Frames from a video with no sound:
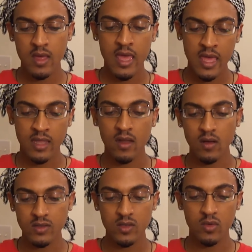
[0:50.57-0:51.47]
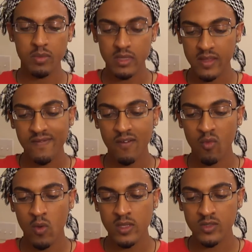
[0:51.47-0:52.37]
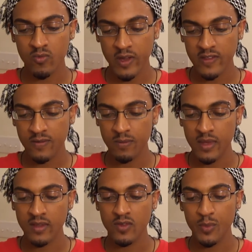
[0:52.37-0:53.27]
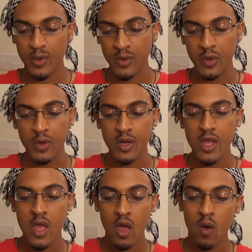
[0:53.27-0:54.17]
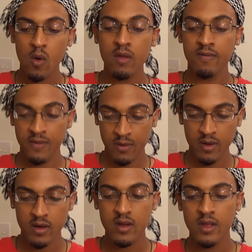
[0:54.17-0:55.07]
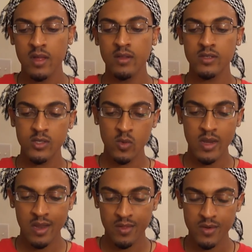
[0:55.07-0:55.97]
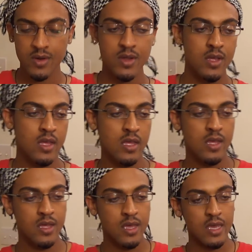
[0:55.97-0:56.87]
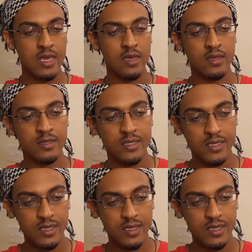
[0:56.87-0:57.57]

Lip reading: and also belief of one's race being superior or inferior to another. And